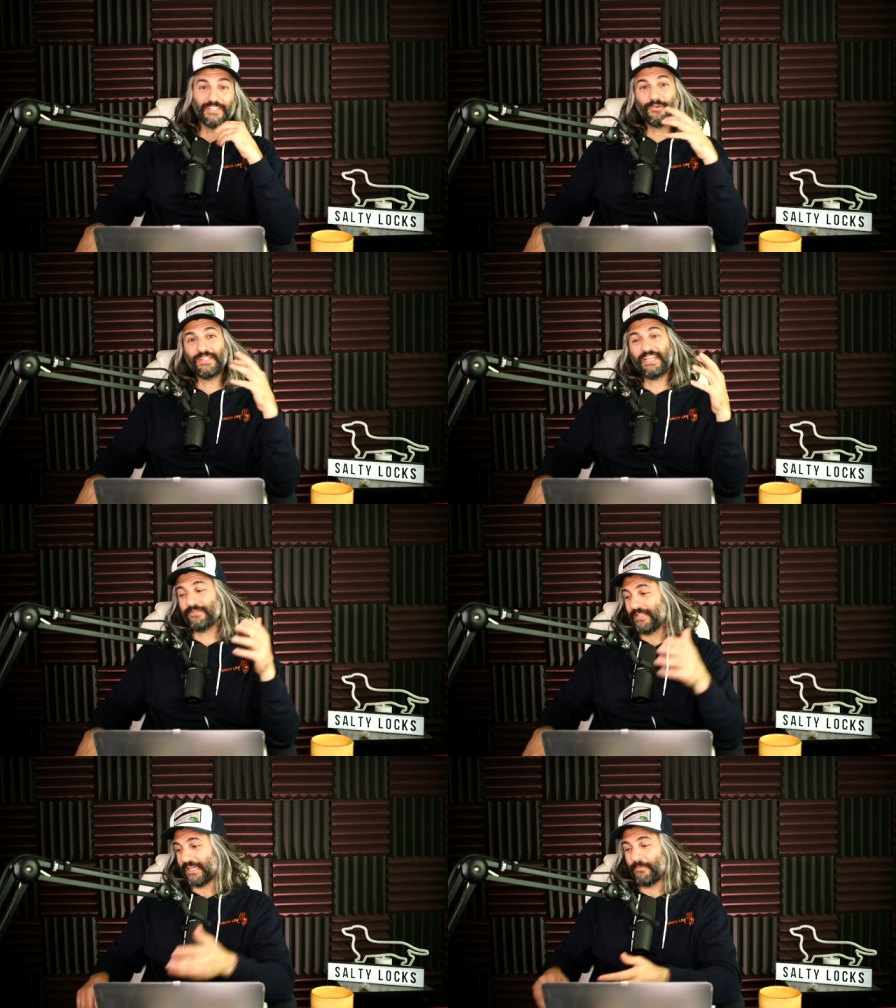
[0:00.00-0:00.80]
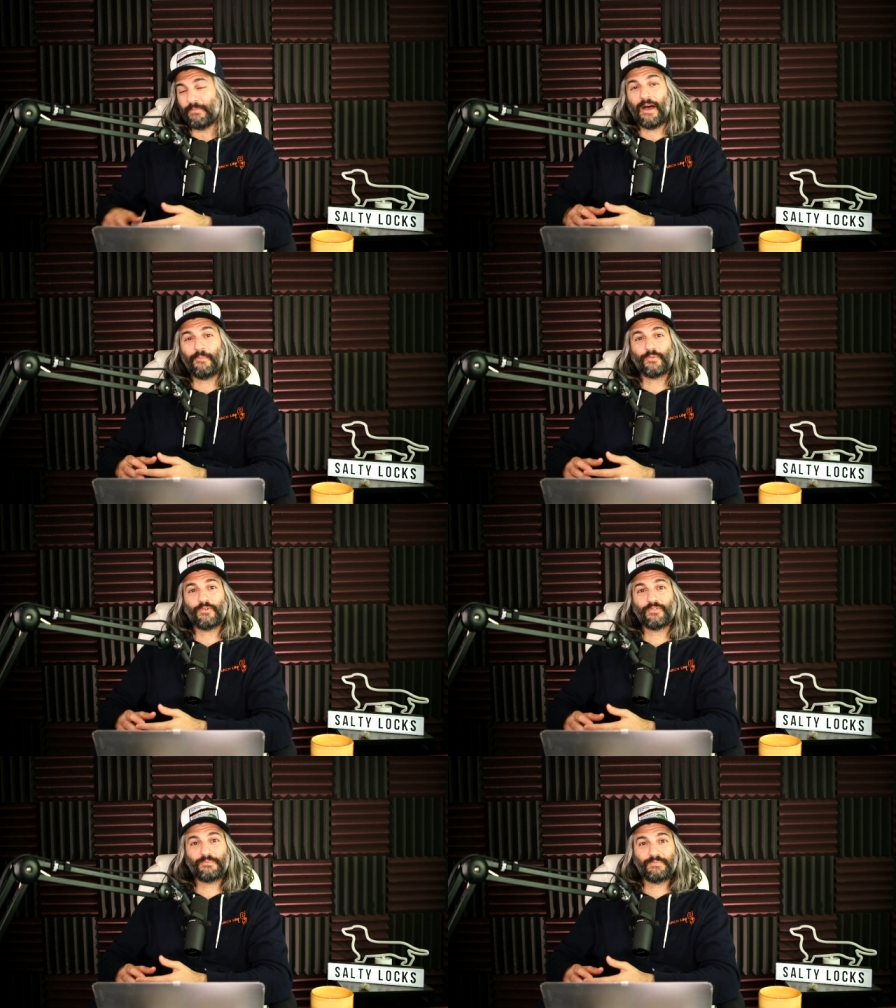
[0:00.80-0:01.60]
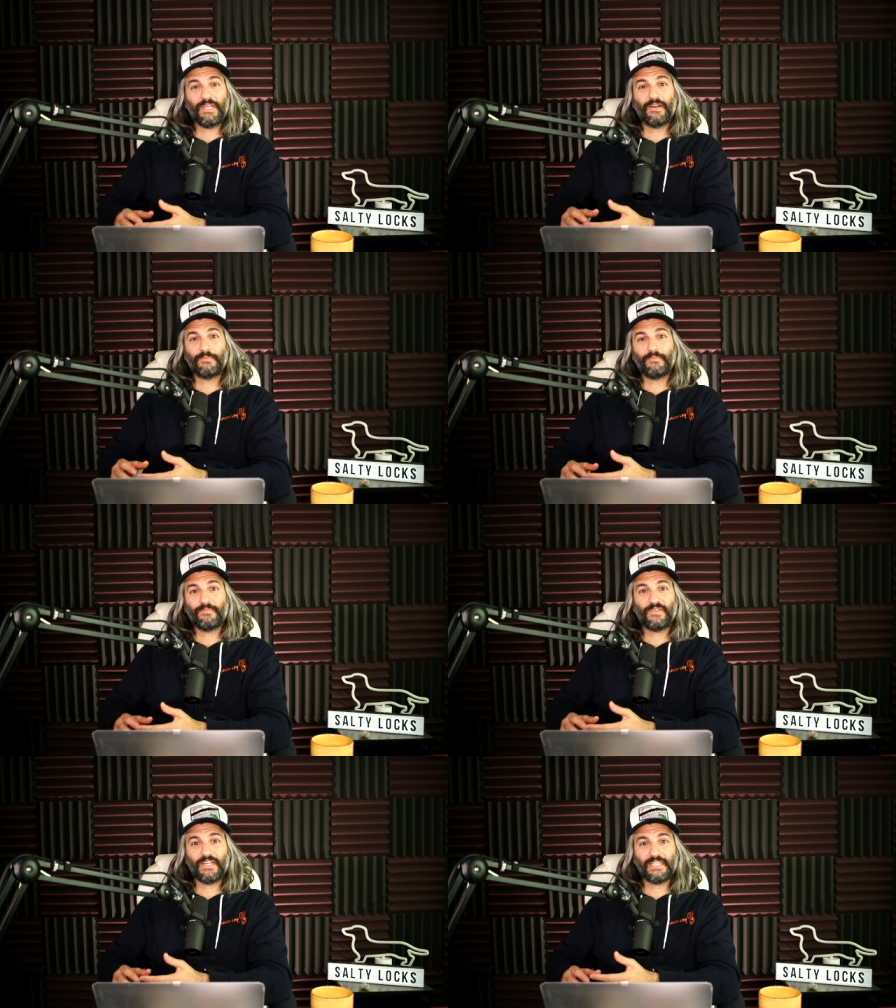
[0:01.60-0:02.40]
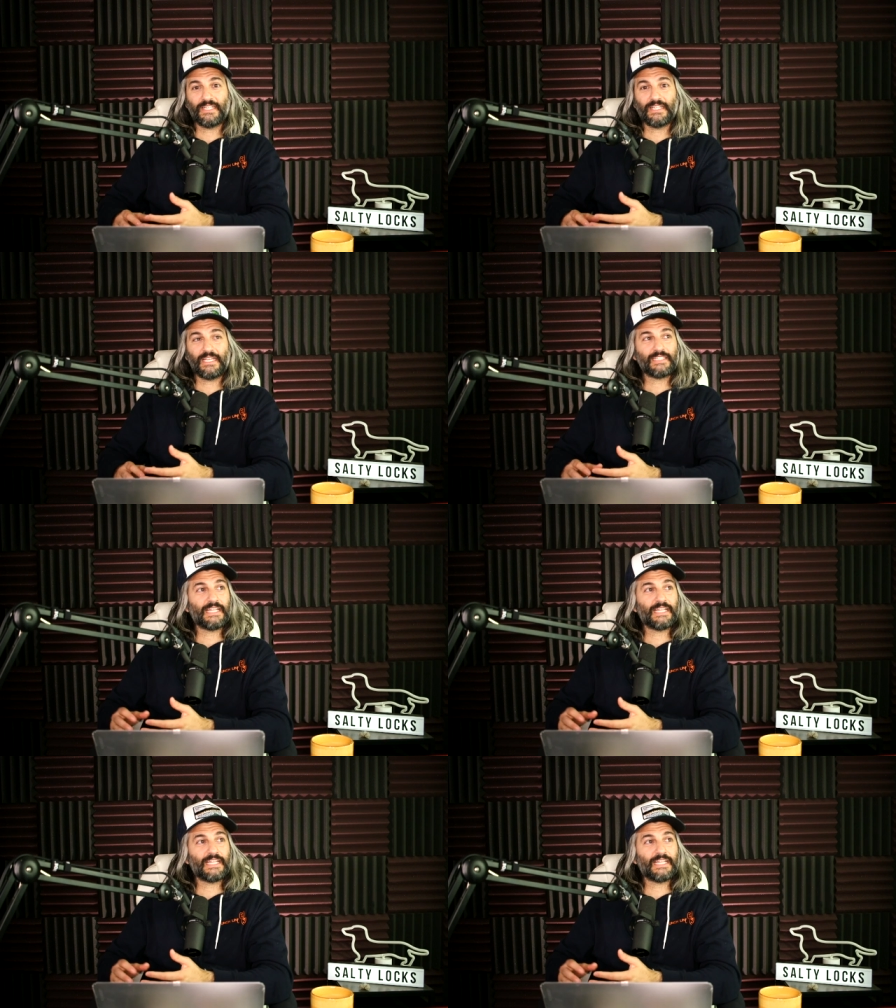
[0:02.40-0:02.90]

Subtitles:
know when they, like, a mom will be on fucking, like,